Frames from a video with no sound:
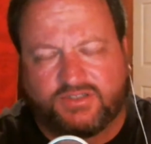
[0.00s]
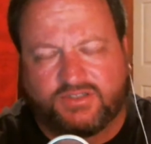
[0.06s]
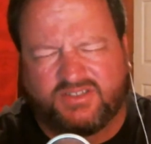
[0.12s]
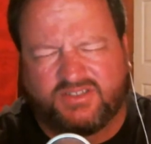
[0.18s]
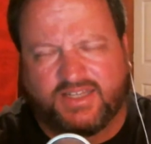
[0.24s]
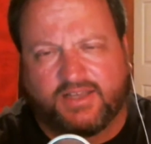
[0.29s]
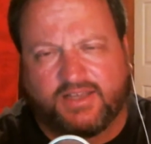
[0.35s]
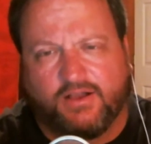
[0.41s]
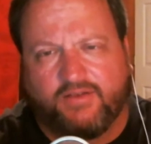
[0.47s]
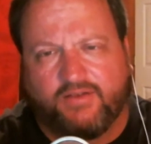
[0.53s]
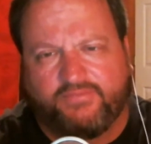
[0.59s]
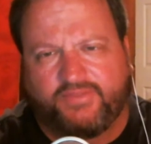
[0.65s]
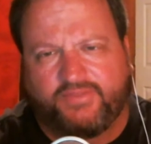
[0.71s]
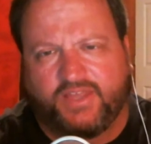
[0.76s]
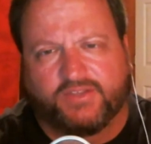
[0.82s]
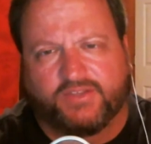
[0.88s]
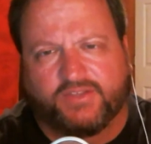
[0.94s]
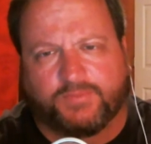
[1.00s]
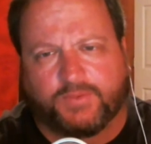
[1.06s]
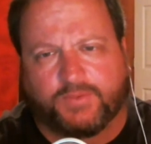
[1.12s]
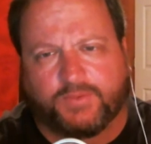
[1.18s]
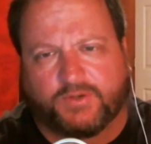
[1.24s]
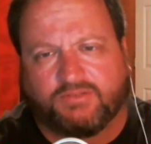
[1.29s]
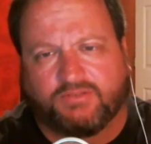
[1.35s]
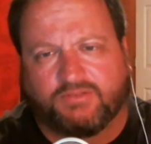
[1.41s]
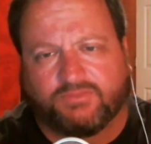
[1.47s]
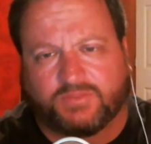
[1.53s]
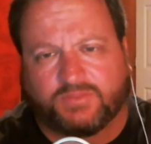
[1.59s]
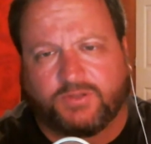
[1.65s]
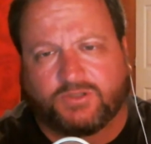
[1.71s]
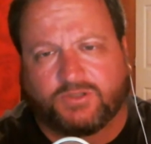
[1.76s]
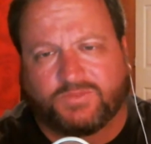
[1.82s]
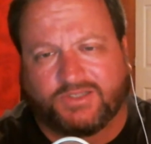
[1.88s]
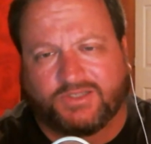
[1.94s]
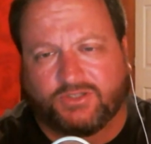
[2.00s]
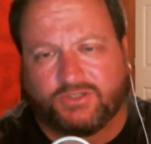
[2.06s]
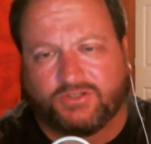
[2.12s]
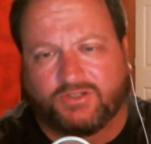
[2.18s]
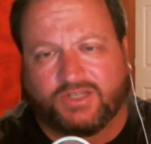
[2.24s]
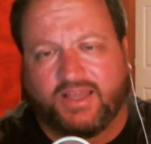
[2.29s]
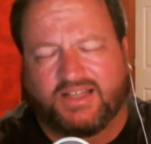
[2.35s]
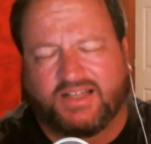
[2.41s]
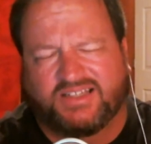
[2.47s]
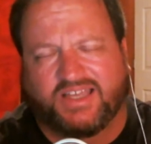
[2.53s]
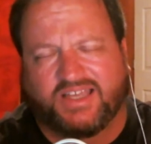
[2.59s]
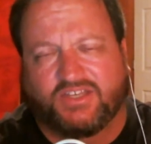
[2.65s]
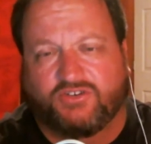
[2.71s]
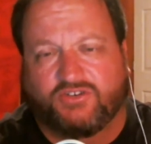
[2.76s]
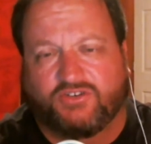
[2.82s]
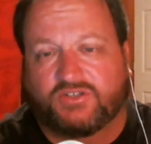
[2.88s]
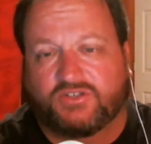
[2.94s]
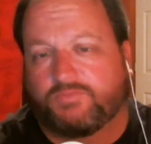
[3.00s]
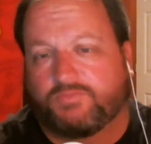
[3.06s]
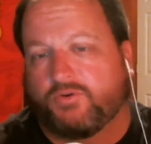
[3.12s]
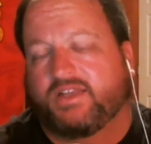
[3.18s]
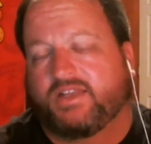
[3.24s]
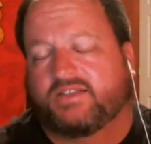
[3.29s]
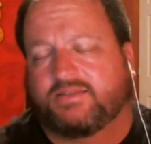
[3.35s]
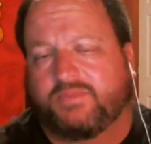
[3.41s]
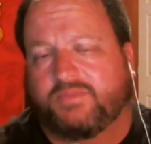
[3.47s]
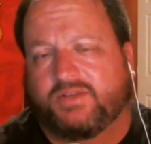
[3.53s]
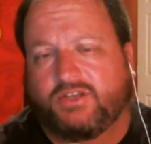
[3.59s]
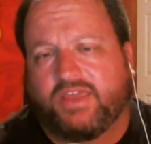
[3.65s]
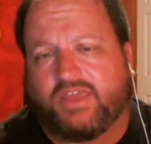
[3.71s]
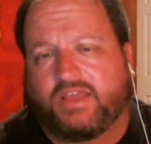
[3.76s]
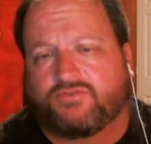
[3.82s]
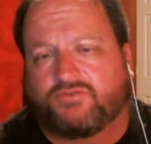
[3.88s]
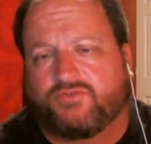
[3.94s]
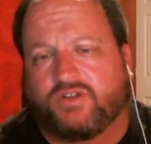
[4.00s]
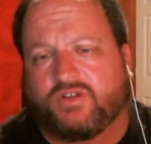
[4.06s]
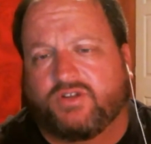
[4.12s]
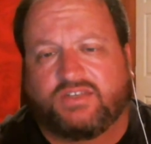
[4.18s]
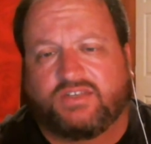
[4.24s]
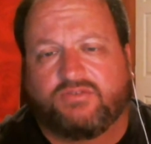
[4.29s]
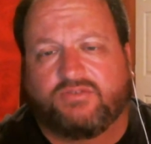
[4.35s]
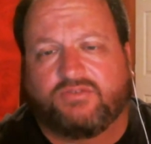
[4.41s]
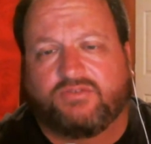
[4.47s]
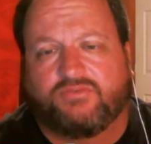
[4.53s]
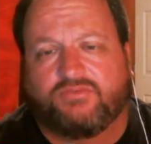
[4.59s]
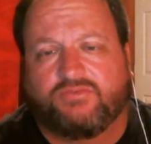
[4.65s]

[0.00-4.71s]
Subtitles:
tick off the other person that was supposedly in your alliance, and you just brought in somebody you can't trust in Reed?